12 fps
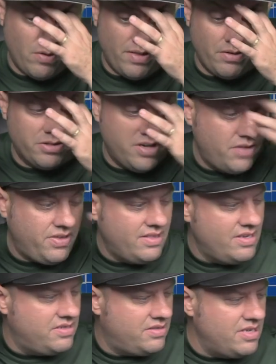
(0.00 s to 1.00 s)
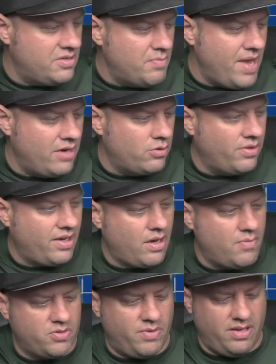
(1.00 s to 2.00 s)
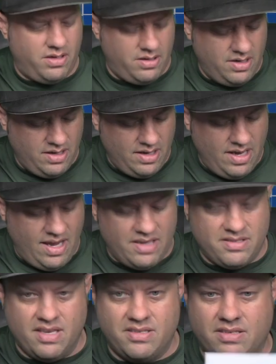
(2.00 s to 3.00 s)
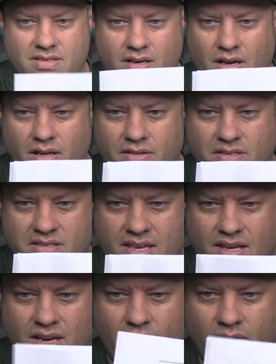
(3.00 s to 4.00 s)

And there's nothing. This this manual that comes with it is this uh, this thing here.